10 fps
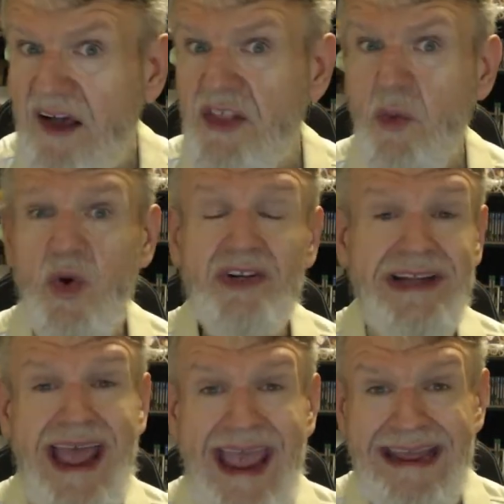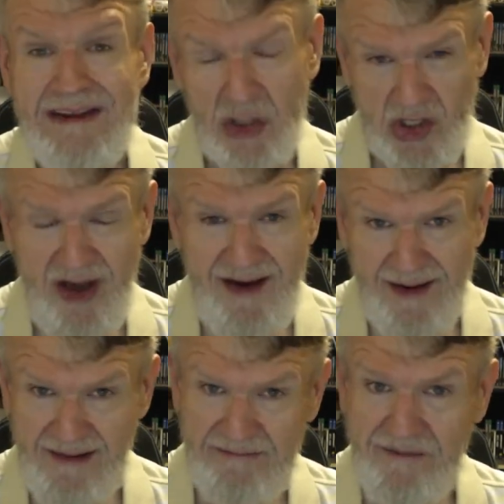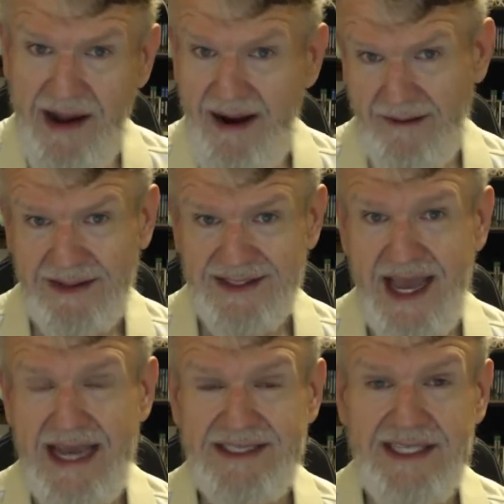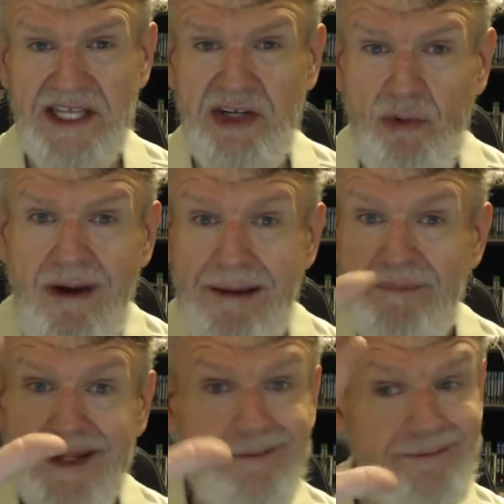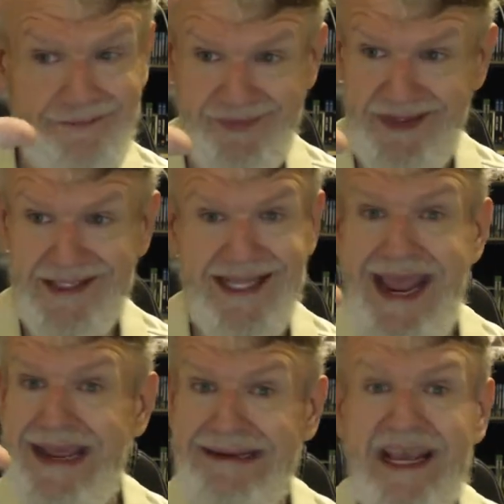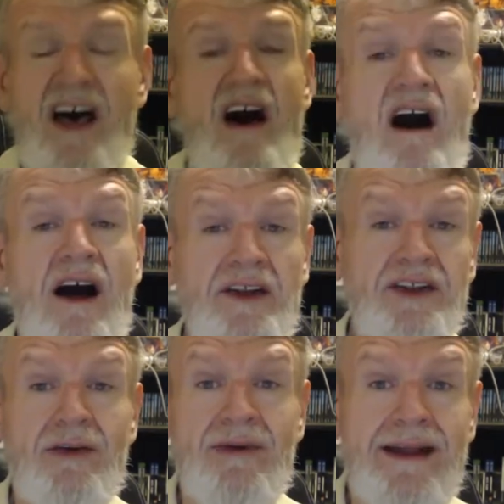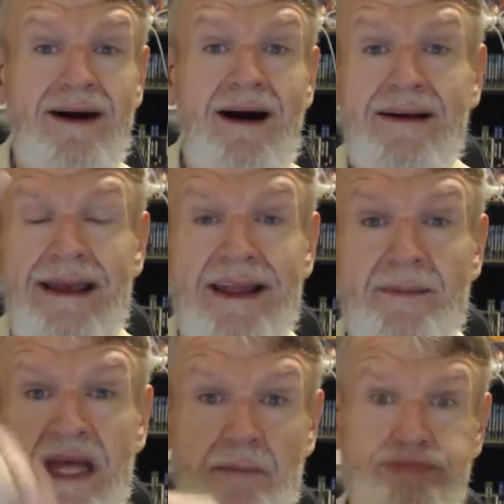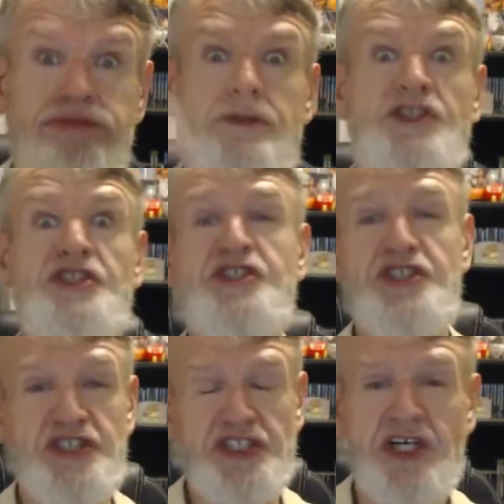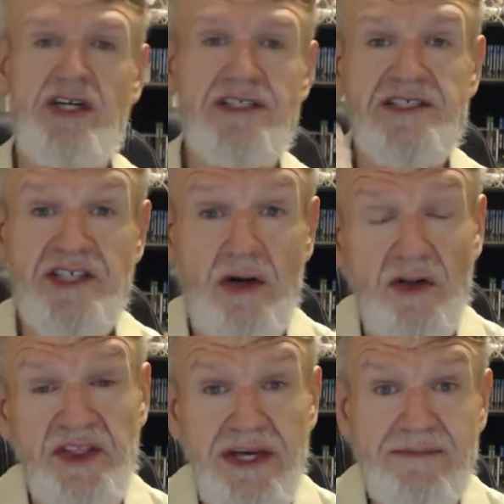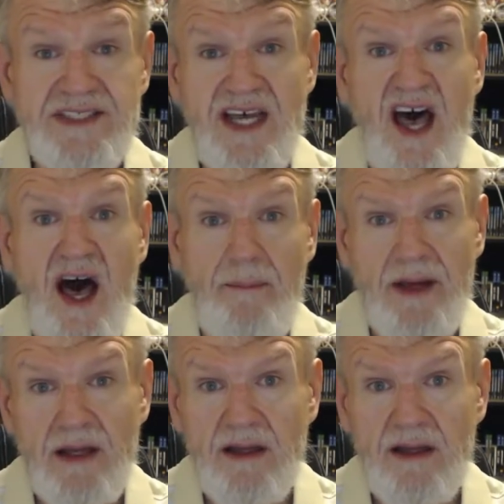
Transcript: The wooden handle caught on fire because I accidentally dropped it, this hand, onto the red hot element. So, thumbs up.